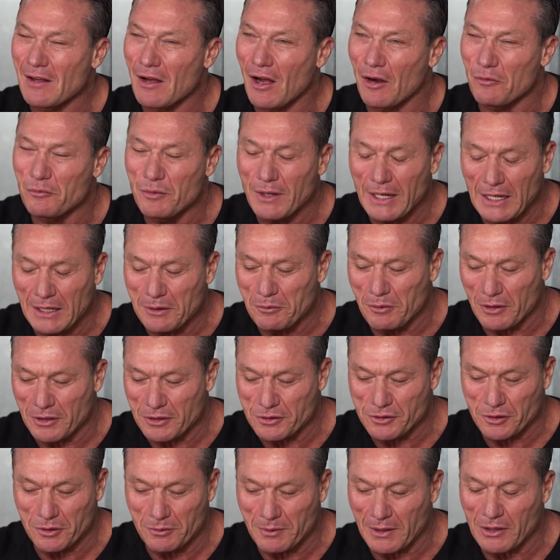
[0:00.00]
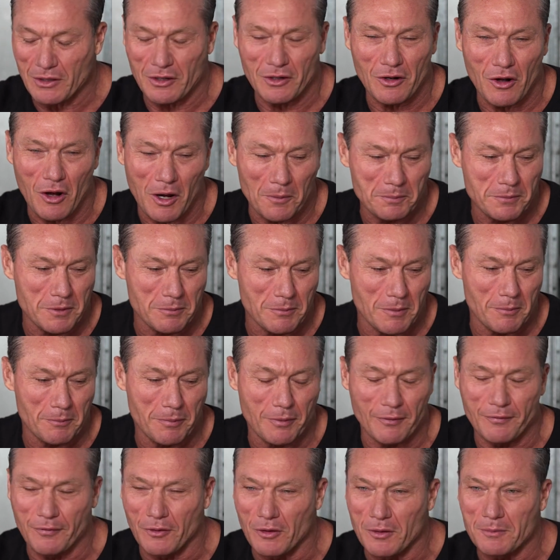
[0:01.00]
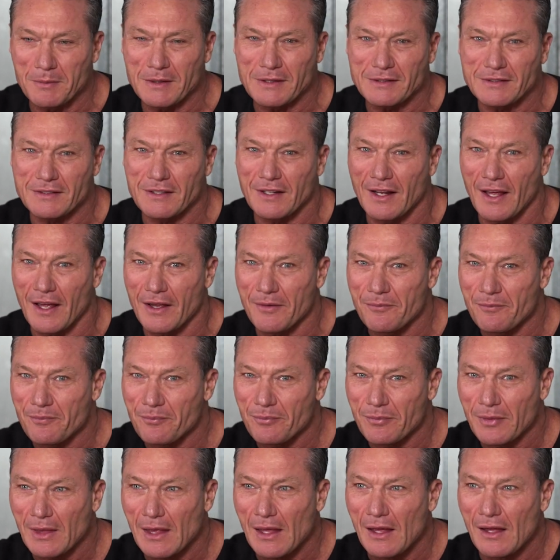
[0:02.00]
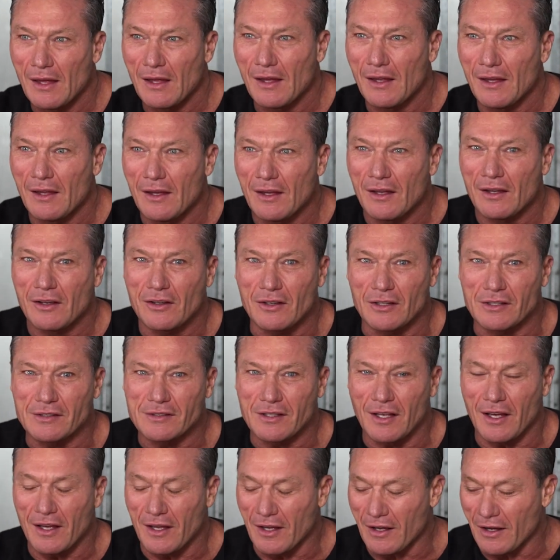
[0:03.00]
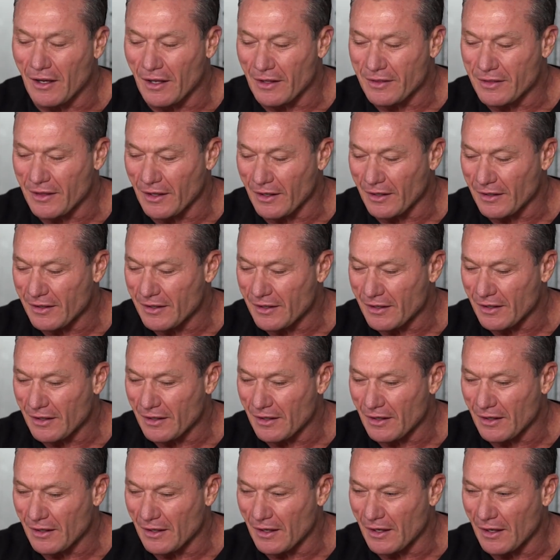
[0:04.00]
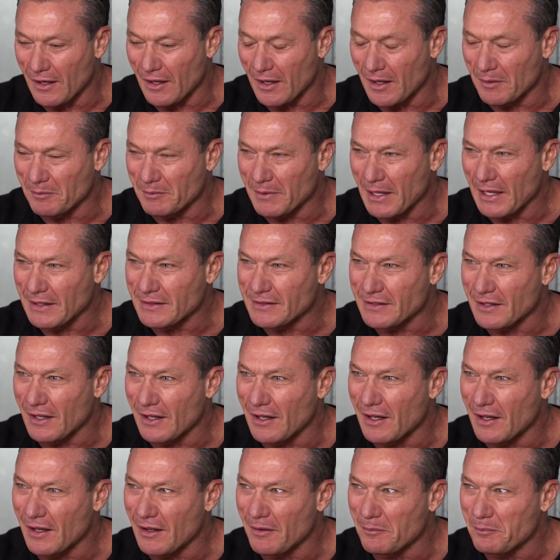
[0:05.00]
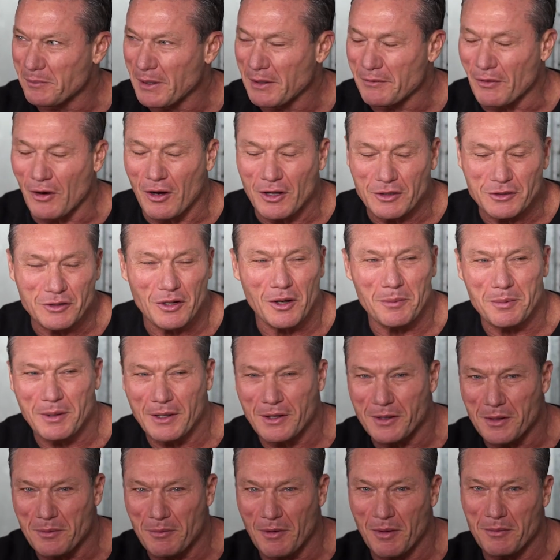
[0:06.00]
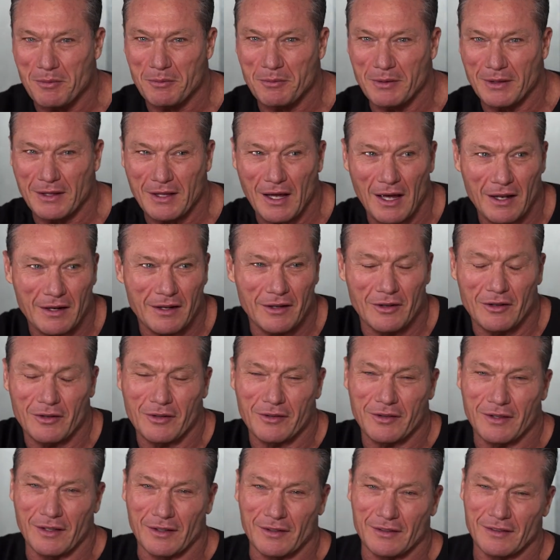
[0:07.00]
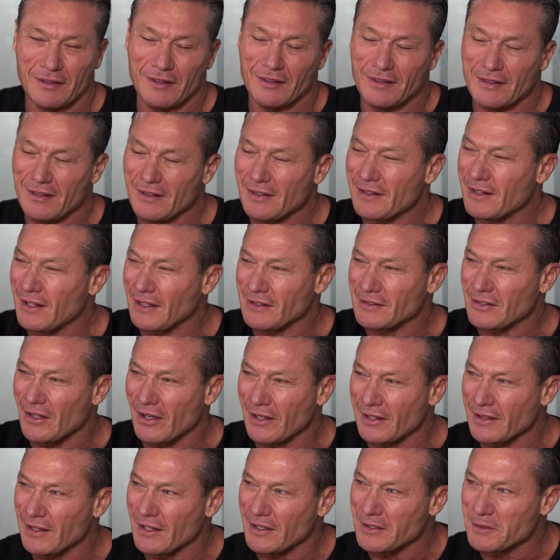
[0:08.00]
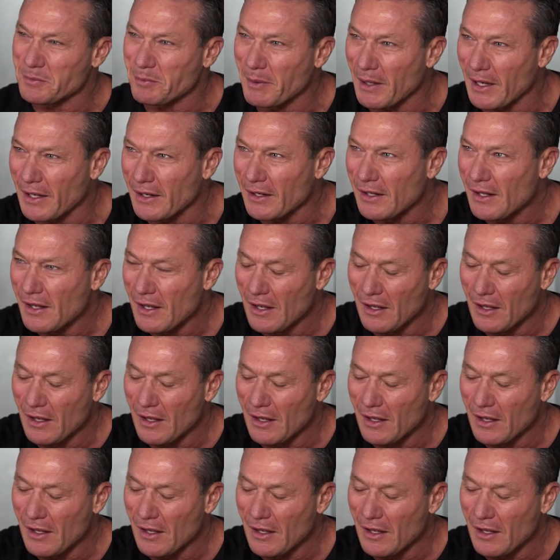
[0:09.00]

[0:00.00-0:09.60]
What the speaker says: I really want to do one on optimum performance today because I think it's a bit of a hot topic at the moment with gut health and things like this, but